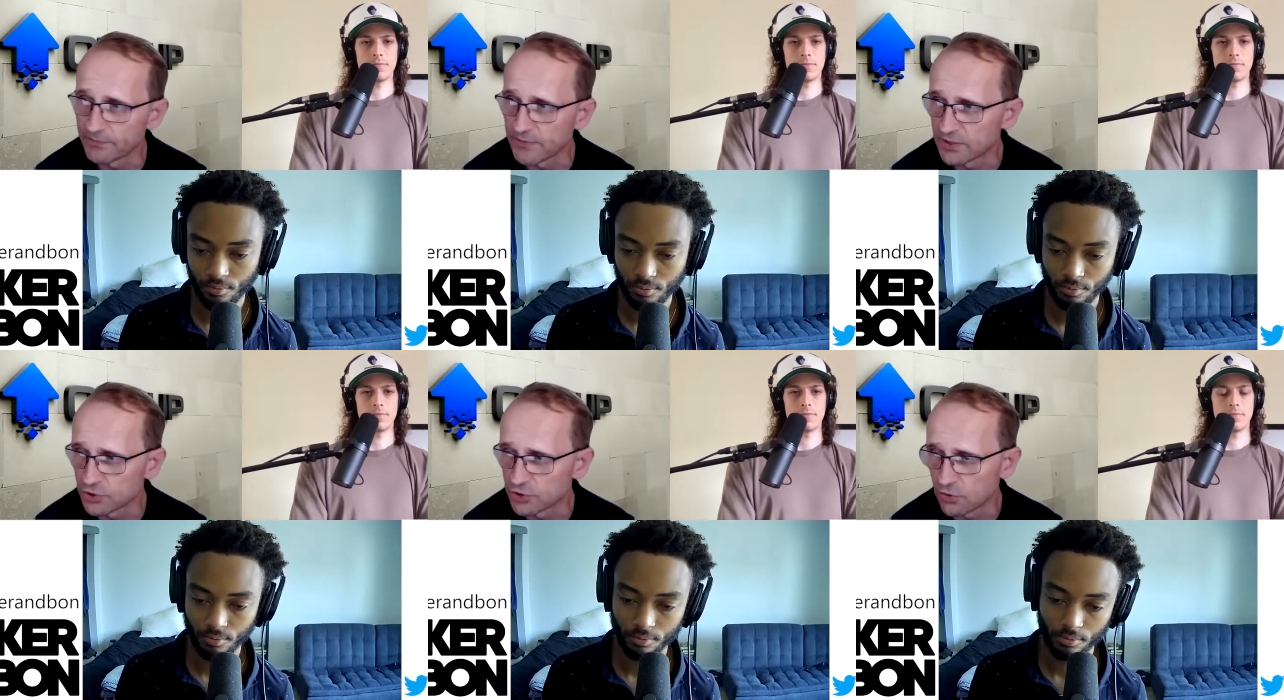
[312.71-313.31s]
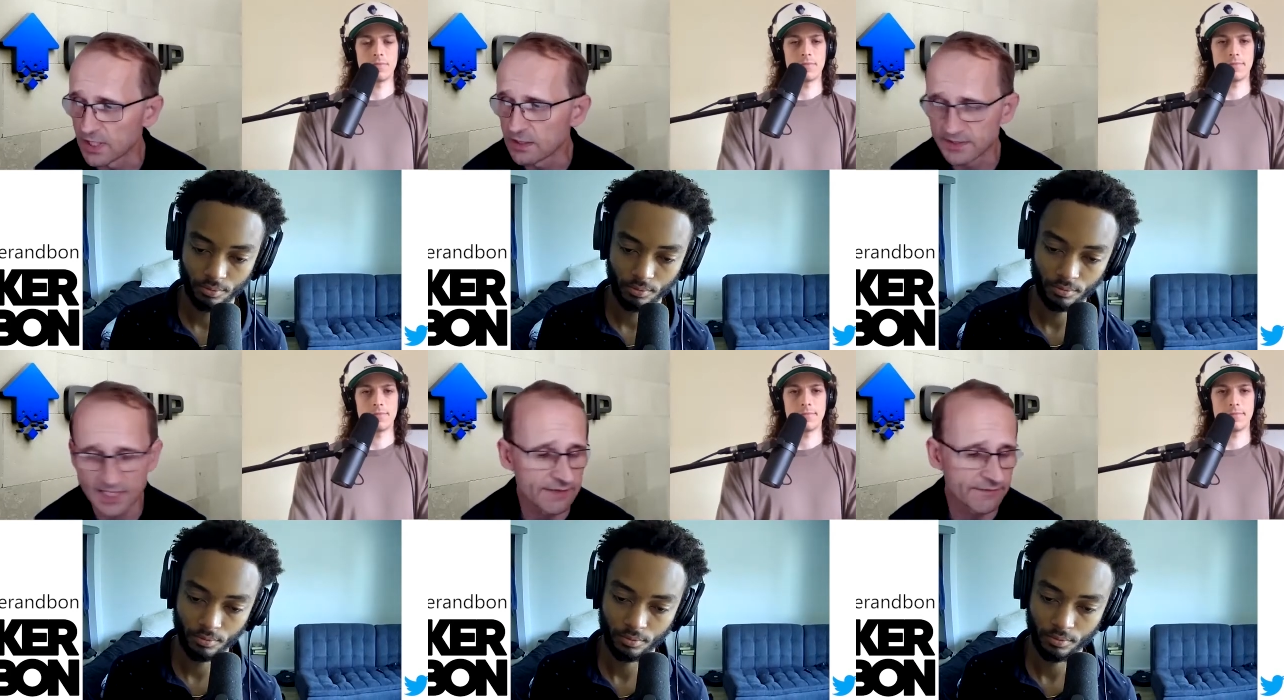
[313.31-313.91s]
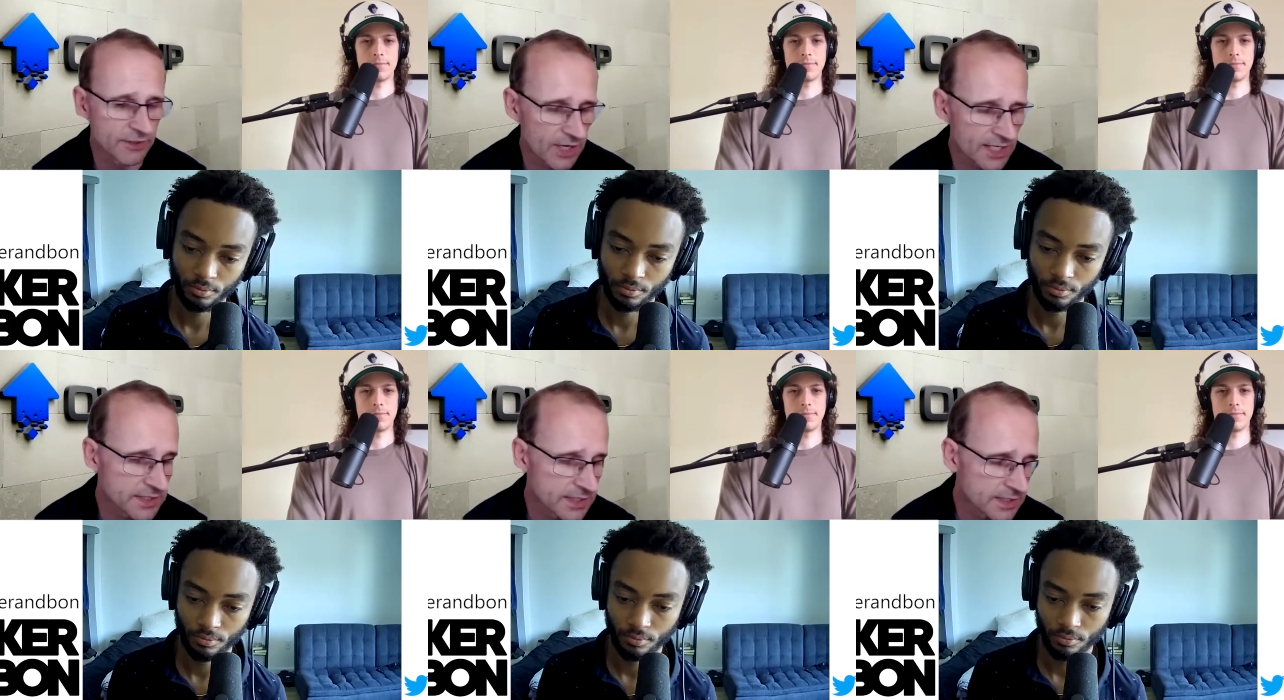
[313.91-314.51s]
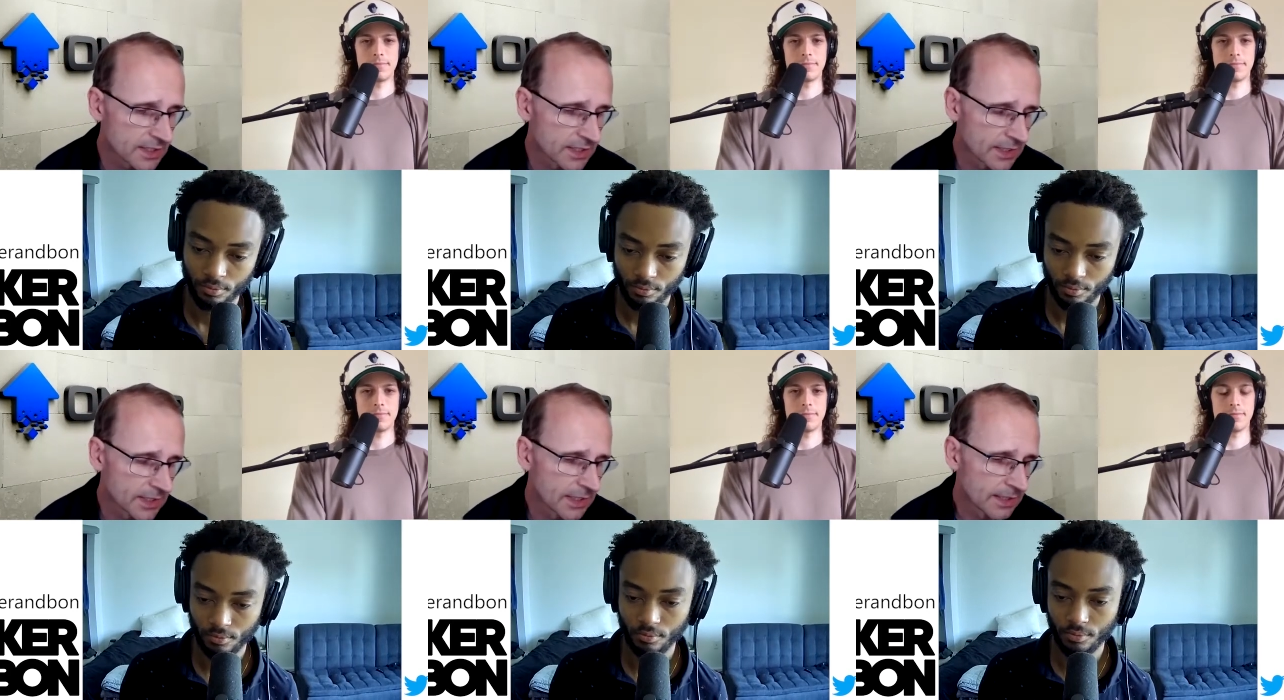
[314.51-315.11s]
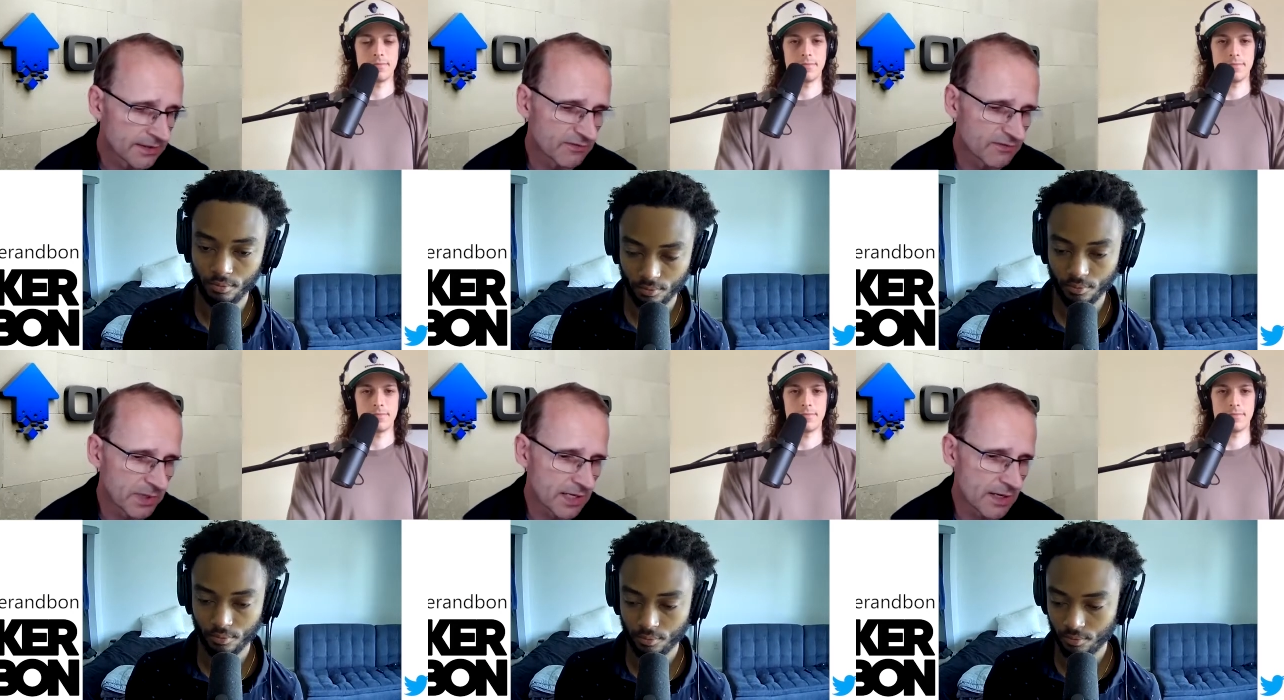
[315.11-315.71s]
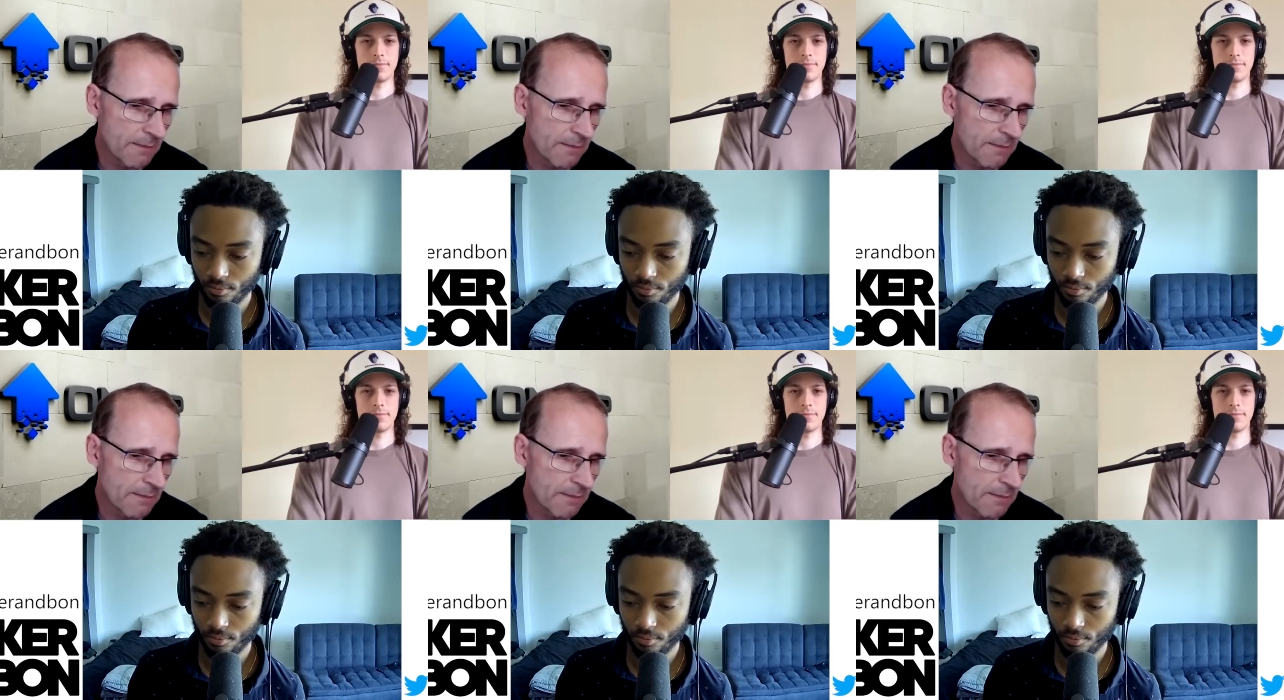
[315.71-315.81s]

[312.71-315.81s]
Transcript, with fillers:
Speaker 1: enjoy and take for granted, they've been